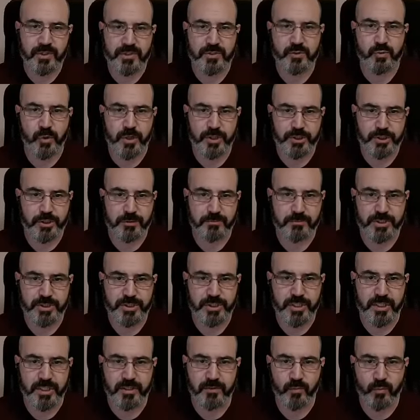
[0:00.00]
this washing
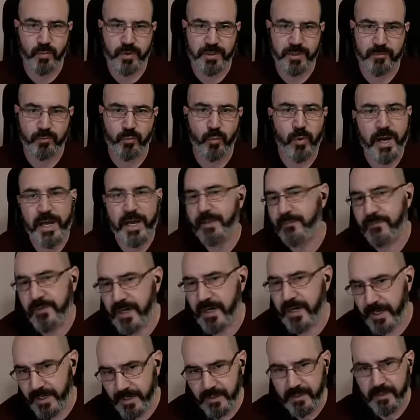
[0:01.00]
machine with
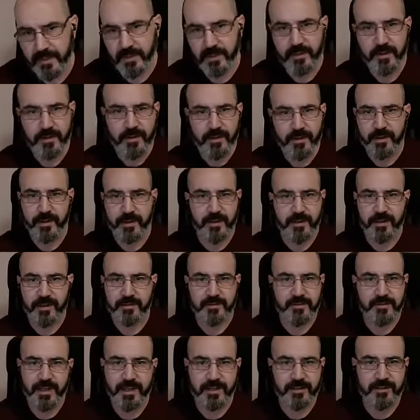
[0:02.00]
Wi-Fi.
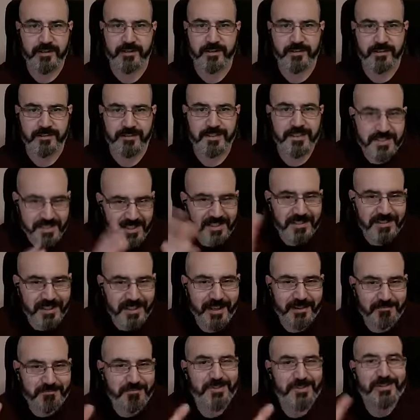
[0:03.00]
And then this is
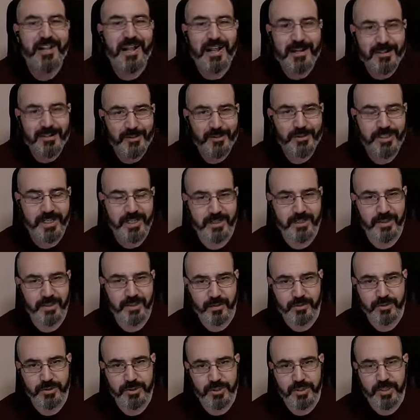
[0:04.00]
the standard
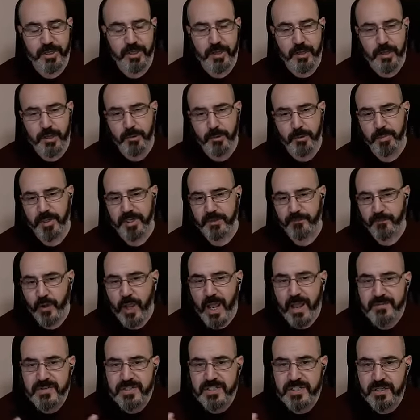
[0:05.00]
technology. But if you
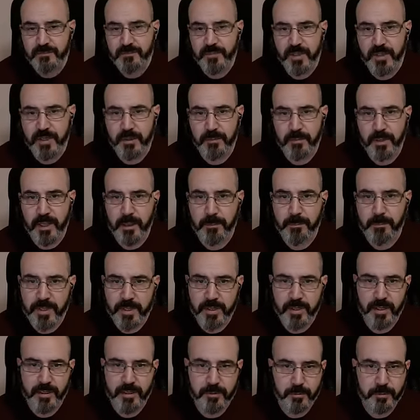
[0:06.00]
have something a
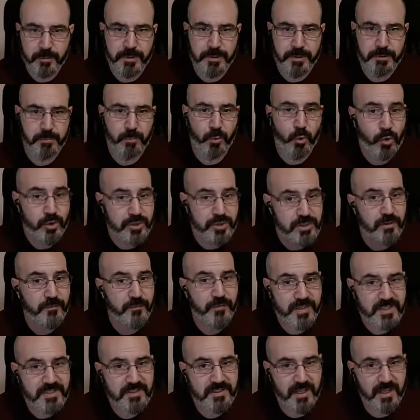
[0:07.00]
little bit more
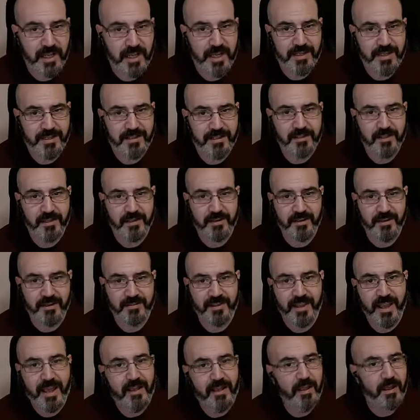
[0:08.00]
sophisticated, it
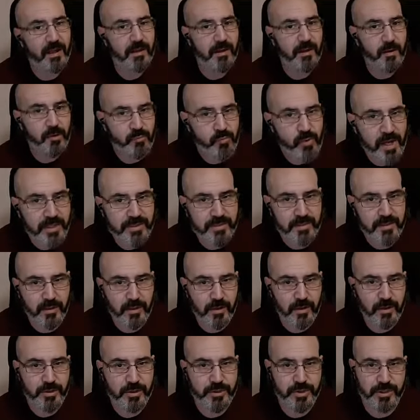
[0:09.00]
is a rather
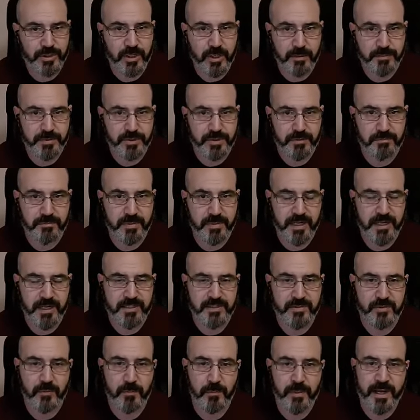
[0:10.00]
large adoption
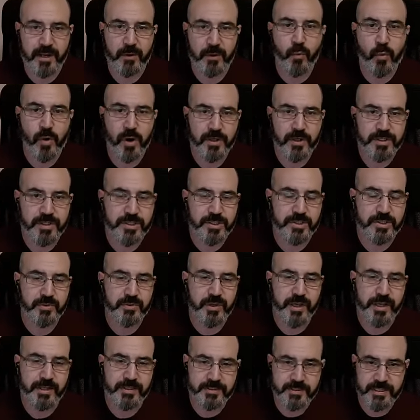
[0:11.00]
base, you might want
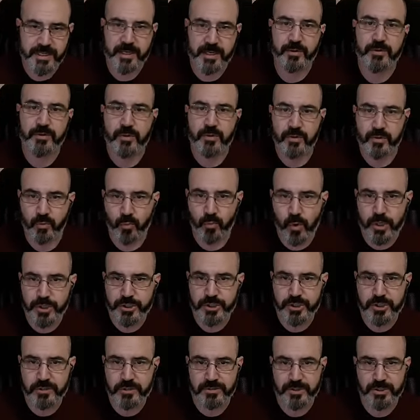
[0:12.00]
to endow your
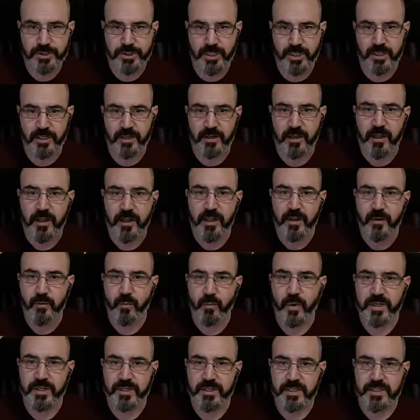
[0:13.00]
washing machine
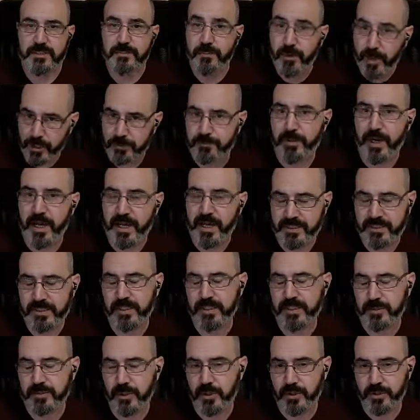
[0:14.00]
with the smart bag
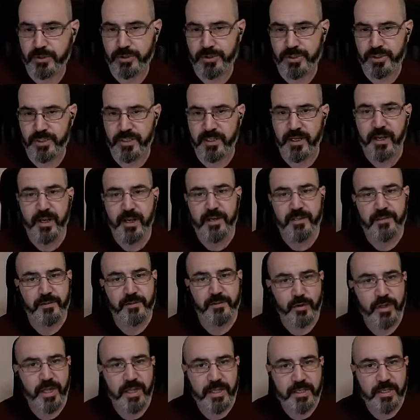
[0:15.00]
technology
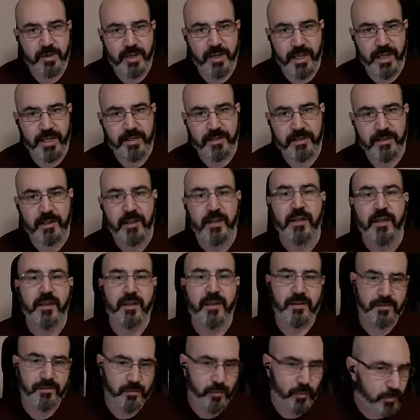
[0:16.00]
so that you can
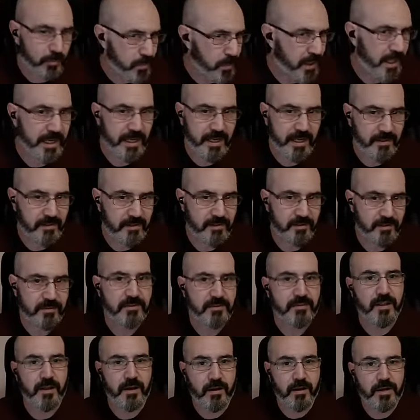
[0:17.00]
install
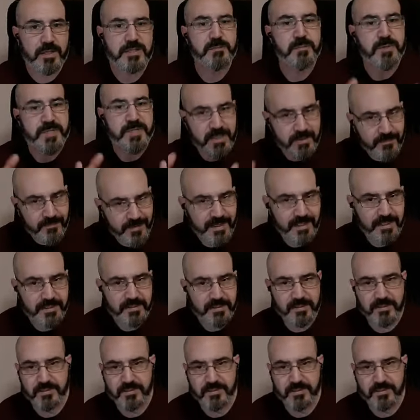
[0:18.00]
plugins that are specifically